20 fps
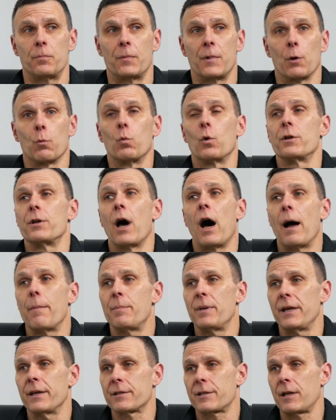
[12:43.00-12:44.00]
there would not
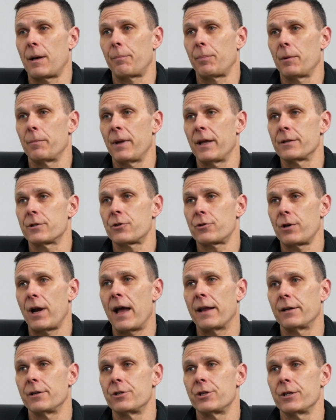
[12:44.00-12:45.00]
be a supplement
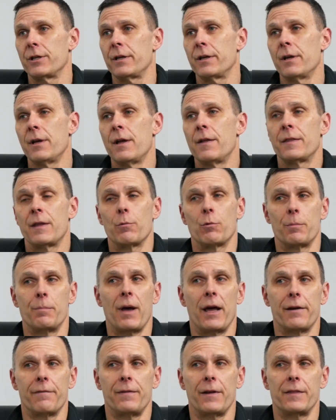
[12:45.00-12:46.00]
strategy that would
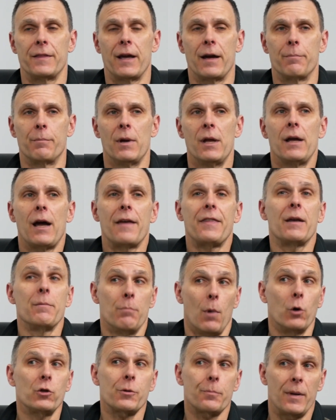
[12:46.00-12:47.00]
benefit them. I think
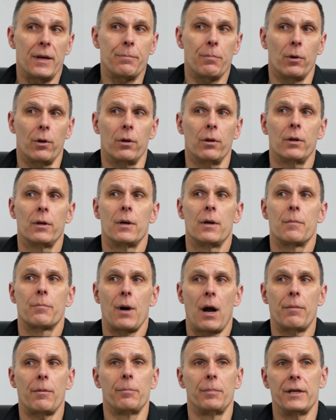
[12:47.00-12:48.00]
most people
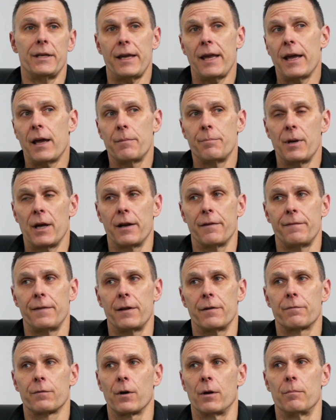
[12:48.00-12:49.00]
probably can
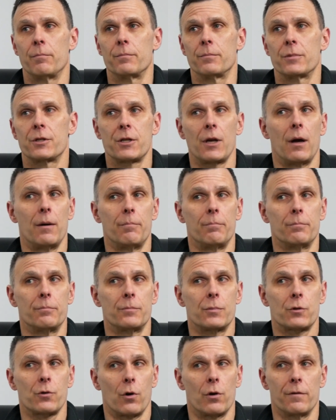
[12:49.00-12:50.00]
benefit from some
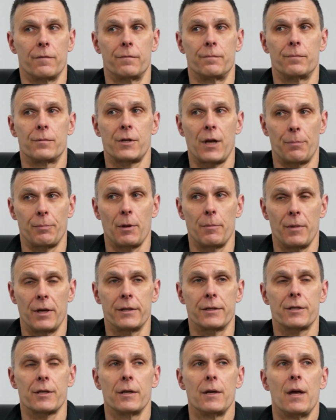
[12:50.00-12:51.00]
sort of
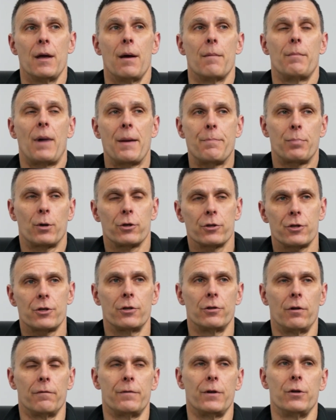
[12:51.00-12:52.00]
supplements. My
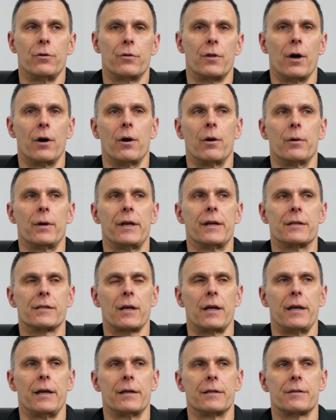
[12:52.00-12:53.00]
personal view, though,
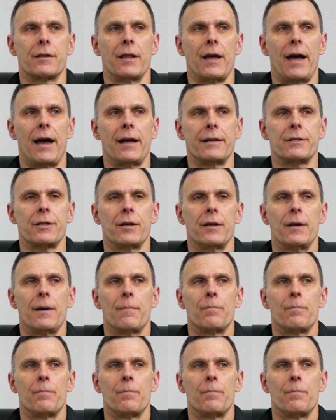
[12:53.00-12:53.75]
is that